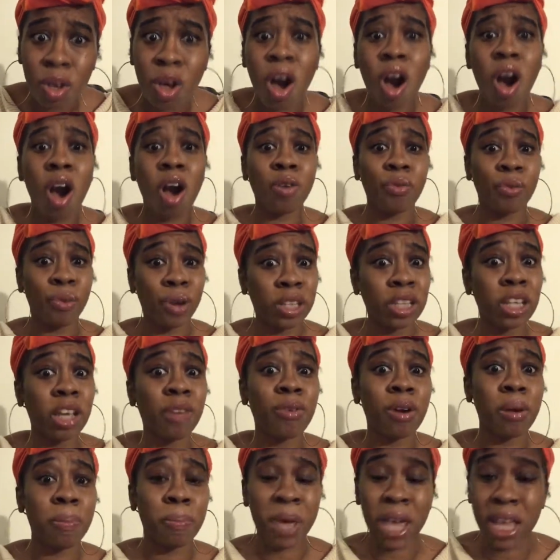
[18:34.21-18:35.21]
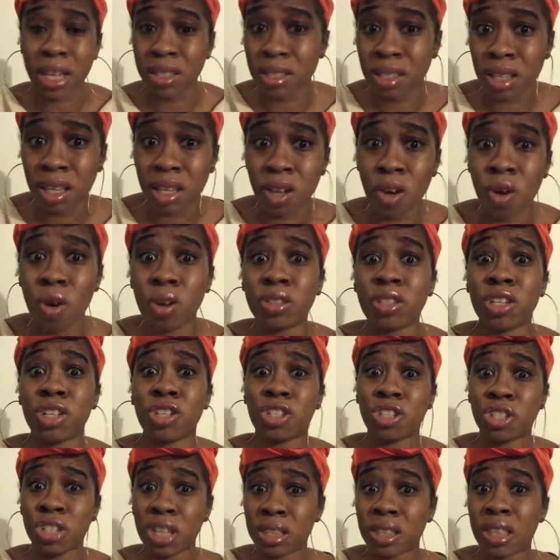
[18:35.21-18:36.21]
are really repenting on the
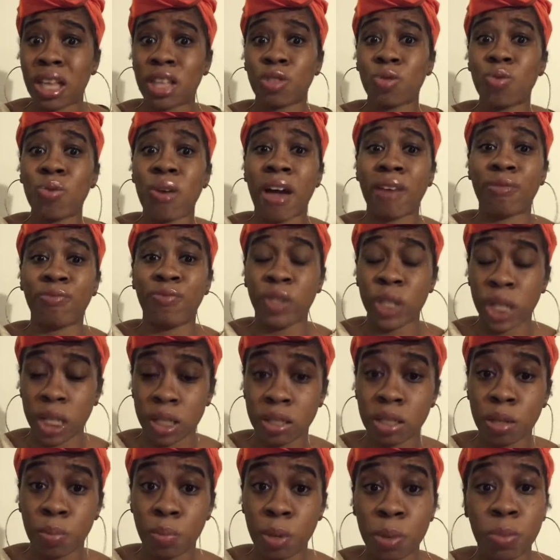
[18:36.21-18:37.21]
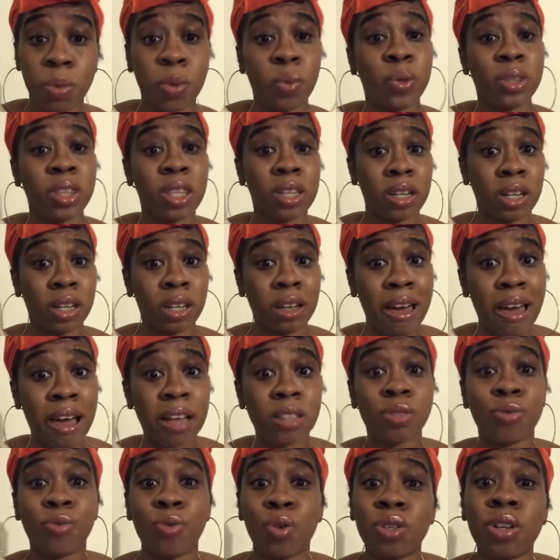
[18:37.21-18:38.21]
shit that you have done to people within the
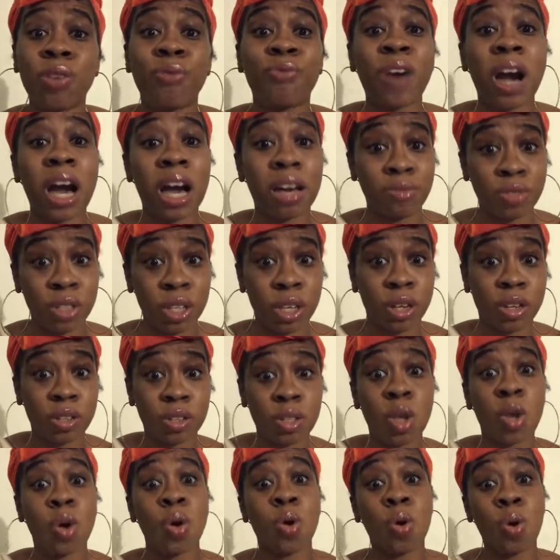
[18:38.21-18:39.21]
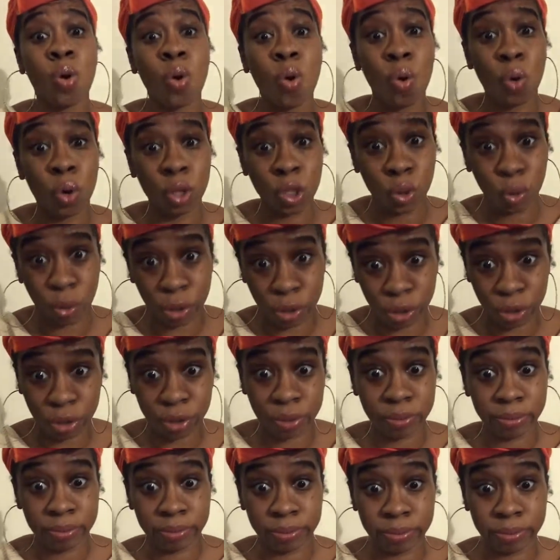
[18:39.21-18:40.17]
last 4 to 5 years on Twitter.